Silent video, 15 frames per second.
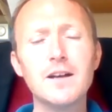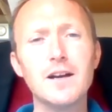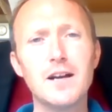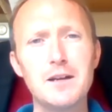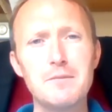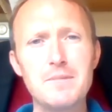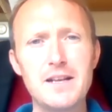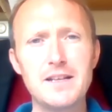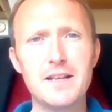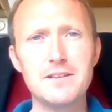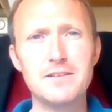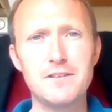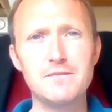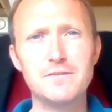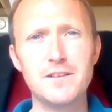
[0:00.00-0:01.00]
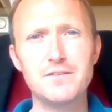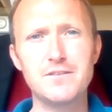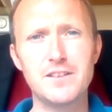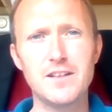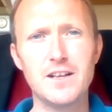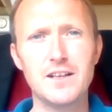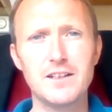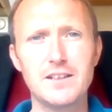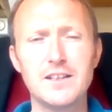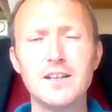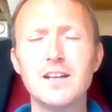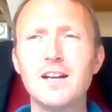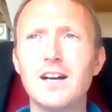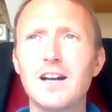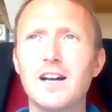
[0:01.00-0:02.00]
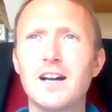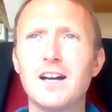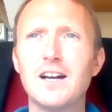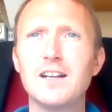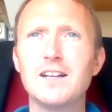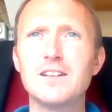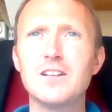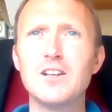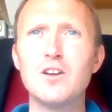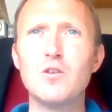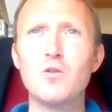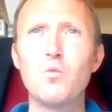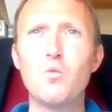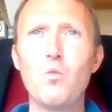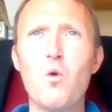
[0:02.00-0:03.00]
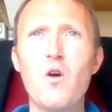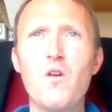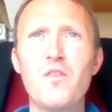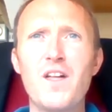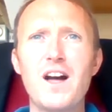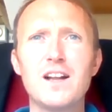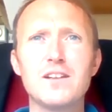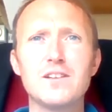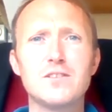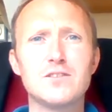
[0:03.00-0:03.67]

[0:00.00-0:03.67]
in May 1959, and what that